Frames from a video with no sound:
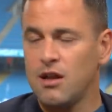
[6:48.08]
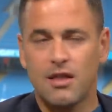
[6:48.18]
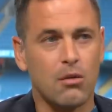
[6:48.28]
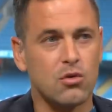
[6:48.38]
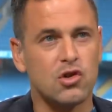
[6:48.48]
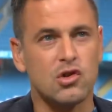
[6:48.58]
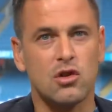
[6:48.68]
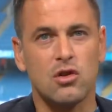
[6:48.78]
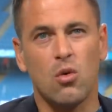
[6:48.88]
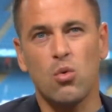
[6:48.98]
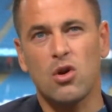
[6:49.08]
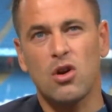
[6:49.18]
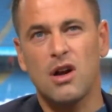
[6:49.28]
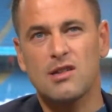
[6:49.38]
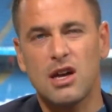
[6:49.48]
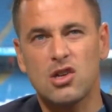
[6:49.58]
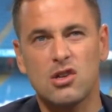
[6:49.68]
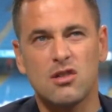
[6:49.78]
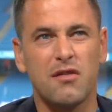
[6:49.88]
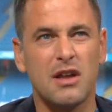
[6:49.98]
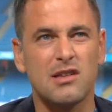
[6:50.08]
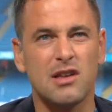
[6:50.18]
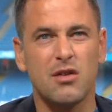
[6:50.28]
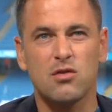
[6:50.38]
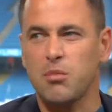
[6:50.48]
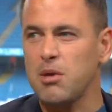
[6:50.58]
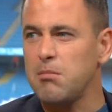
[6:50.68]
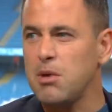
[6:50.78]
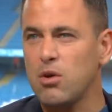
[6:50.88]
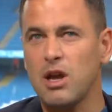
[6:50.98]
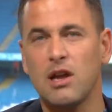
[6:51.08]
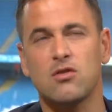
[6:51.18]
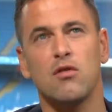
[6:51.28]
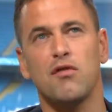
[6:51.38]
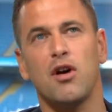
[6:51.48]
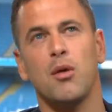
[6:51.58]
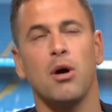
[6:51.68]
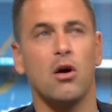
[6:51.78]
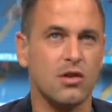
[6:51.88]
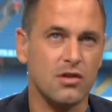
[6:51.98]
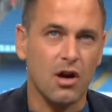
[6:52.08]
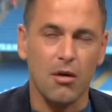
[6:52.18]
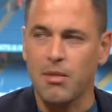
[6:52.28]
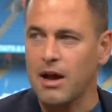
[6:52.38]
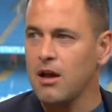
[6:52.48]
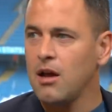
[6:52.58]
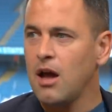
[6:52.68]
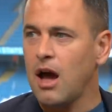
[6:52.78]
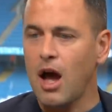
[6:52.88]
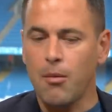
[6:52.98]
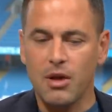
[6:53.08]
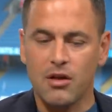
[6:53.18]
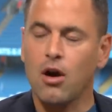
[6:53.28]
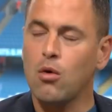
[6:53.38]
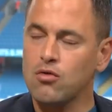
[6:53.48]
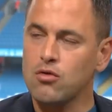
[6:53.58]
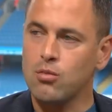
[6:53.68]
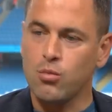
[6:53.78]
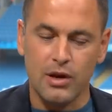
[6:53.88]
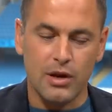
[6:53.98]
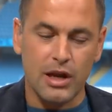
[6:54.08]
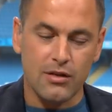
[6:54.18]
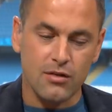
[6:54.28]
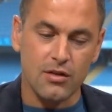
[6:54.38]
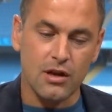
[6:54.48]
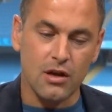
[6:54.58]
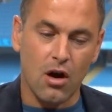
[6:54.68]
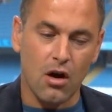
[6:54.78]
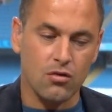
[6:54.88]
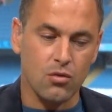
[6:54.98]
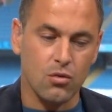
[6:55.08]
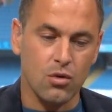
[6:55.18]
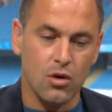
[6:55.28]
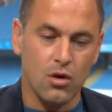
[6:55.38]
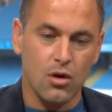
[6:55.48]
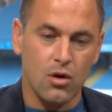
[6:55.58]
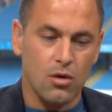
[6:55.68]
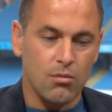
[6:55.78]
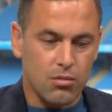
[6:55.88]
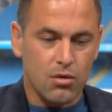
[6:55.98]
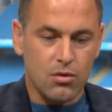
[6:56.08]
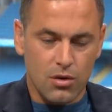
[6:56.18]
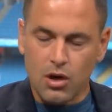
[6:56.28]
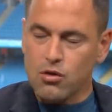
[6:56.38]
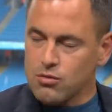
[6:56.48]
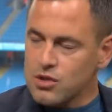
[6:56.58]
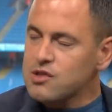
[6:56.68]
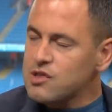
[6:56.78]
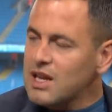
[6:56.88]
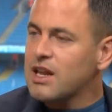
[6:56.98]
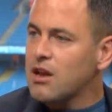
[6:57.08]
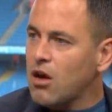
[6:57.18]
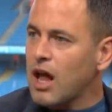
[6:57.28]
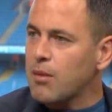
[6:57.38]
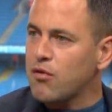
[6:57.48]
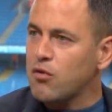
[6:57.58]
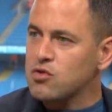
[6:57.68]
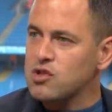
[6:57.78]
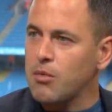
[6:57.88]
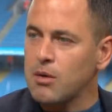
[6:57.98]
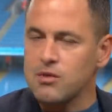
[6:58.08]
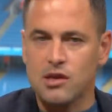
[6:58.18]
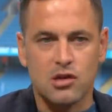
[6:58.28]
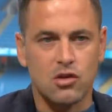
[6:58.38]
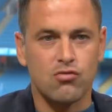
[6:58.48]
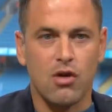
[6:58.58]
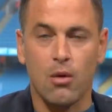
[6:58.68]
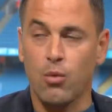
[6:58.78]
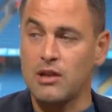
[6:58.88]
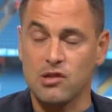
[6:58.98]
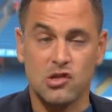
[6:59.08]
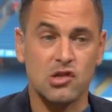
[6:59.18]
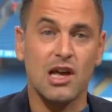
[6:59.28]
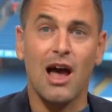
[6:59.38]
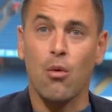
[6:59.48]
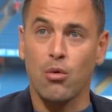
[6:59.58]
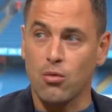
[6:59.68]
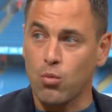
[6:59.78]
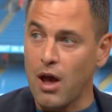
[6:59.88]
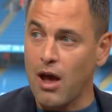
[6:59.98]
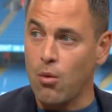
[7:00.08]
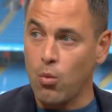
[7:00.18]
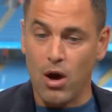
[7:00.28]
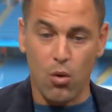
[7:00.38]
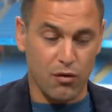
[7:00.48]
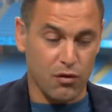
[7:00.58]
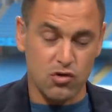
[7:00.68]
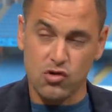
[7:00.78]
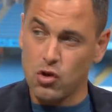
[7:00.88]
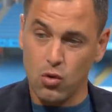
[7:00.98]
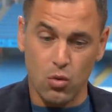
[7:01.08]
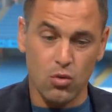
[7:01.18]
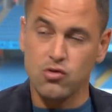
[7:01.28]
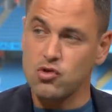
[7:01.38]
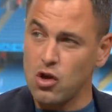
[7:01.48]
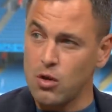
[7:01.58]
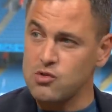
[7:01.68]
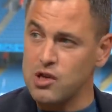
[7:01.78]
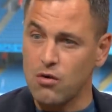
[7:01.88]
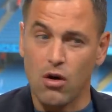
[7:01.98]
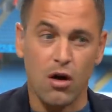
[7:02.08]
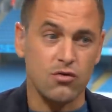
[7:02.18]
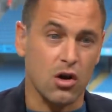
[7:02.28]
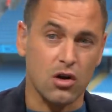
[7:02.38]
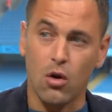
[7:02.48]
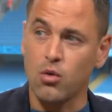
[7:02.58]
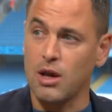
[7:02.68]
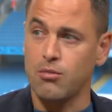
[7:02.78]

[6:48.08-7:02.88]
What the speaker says: That was just an organisation defensive. It was a bit milky. It's gone far post. It's come back. And how many goals do we need to see Arsenal, you know, conceding like that before someone upstairs and goes, right, we need to scour the world for two top centre-halves, a goalkeeper.